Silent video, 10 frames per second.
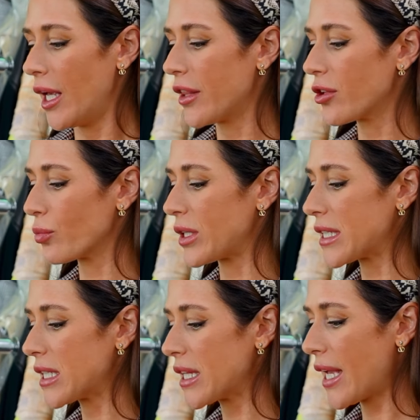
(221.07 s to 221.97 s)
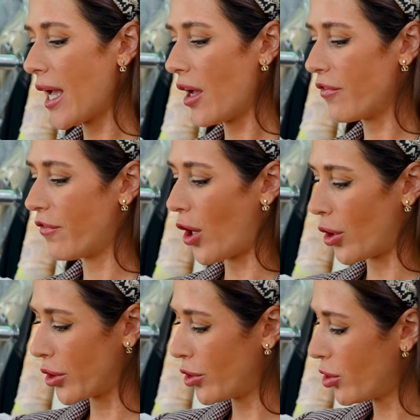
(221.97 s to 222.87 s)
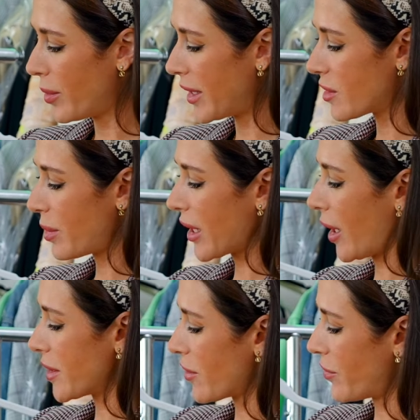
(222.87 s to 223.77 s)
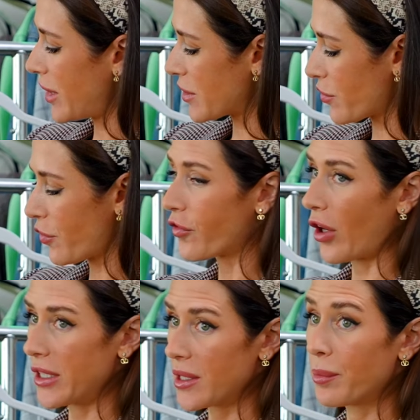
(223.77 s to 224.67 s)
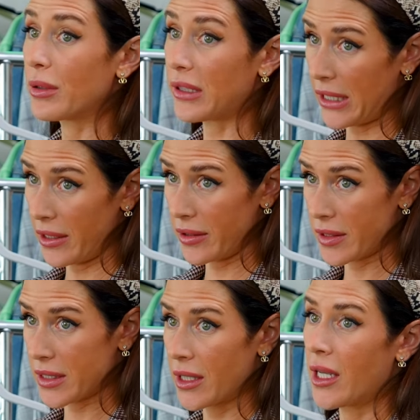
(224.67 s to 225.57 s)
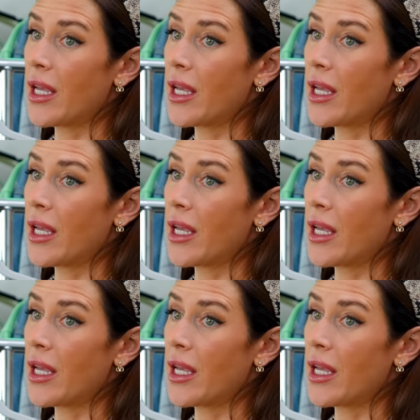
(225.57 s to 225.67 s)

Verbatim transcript: And the reason that they have volume is because of these front pleats.